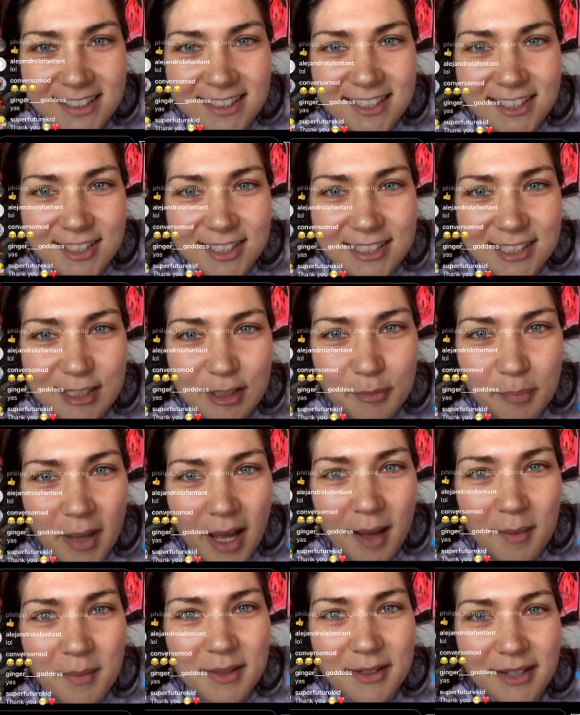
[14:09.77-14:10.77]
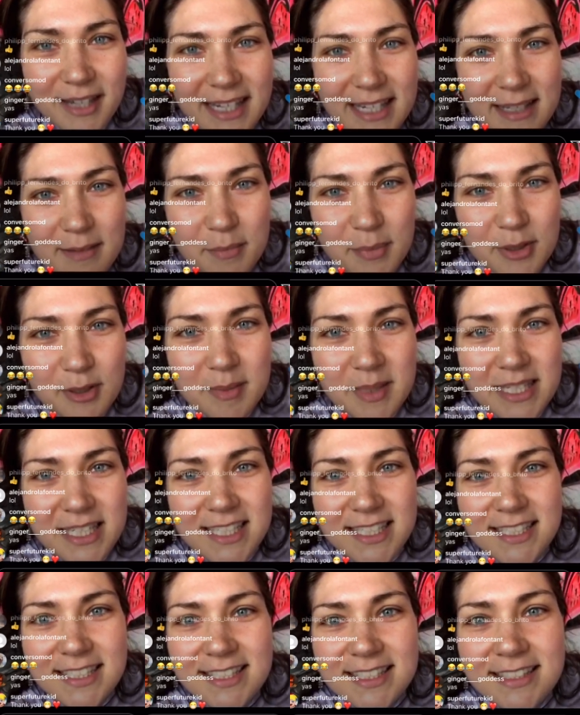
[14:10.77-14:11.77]
There's little pomegranate
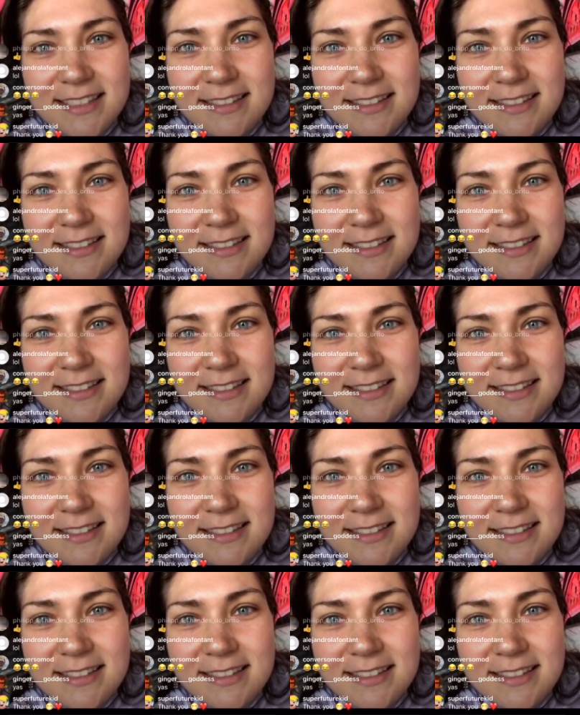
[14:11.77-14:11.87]
boobies.